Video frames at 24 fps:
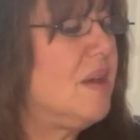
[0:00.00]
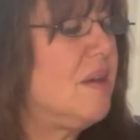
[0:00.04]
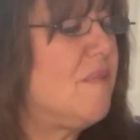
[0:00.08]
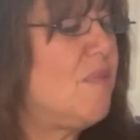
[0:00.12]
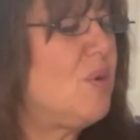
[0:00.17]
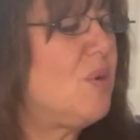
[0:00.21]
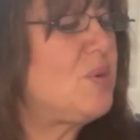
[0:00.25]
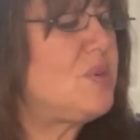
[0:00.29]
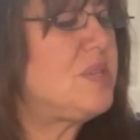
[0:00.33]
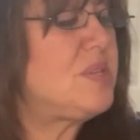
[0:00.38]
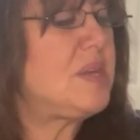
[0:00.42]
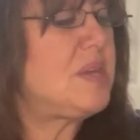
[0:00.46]

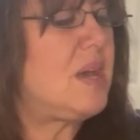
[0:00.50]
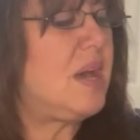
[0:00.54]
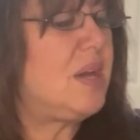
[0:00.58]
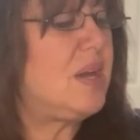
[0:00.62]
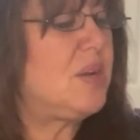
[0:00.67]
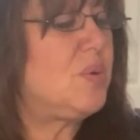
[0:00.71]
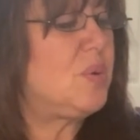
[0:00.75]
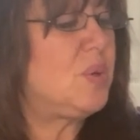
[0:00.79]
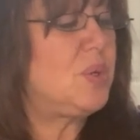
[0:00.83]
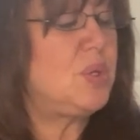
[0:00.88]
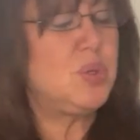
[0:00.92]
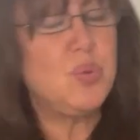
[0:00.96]
versus one
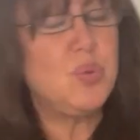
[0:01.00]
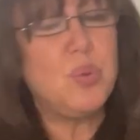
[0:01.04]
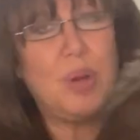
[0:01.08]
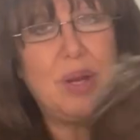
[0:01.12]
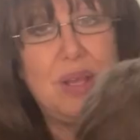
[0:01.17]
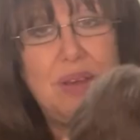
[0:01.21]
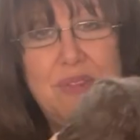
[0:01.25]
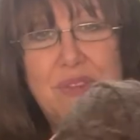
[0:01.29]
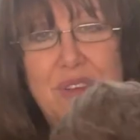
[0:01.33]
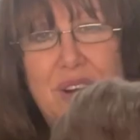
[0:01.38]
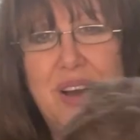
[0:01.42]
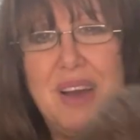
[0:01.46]
hundred
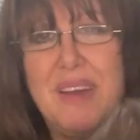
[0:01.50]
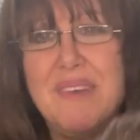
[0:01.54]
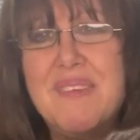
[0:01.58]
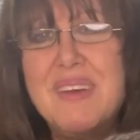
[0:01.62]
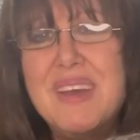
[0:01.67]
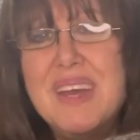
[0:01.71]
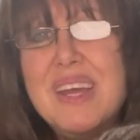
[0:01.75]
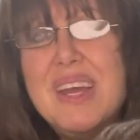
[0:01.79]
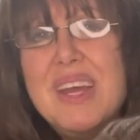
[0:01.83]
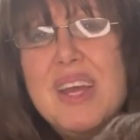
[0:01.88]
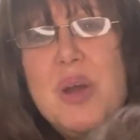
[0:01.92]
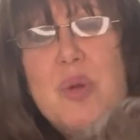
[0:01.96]
twenty-five.
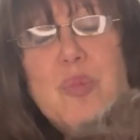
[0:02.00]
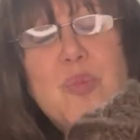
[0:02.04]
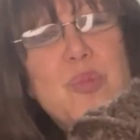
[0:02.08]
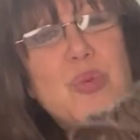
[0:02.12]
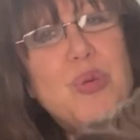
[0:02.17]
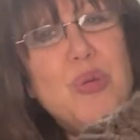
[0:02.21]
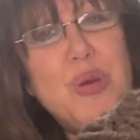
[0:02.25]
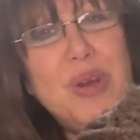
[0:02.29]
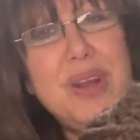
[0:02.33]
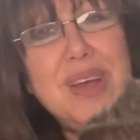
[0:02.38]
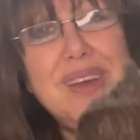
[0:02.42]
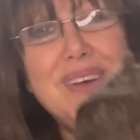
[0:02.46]

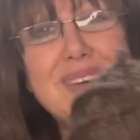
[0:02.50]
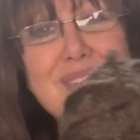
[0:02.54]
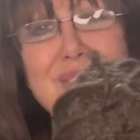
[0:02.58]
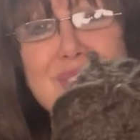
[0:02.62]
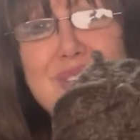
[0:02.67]
Pretty